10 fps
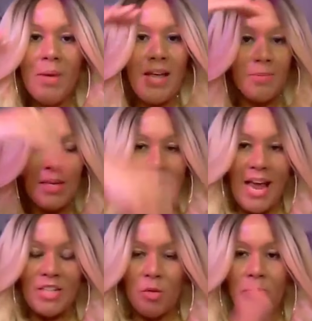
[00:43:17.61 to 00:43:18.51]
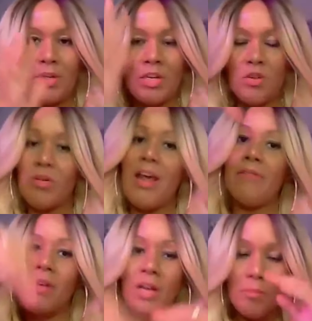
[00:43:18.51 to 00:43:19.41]
But especially as you're building, you're going to
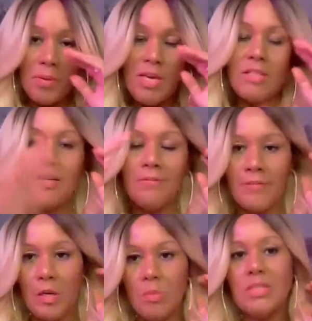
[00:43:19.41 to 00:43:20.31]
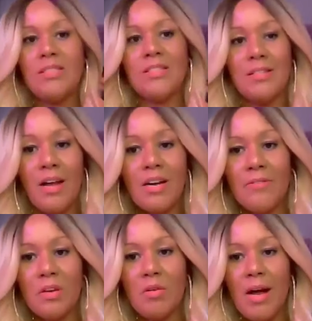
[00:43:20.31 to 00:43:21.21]
have peaks and flows. This is a nugget
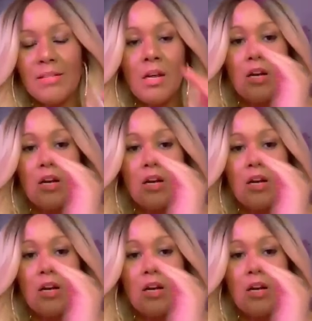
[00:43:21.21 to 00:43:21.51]
for you guys.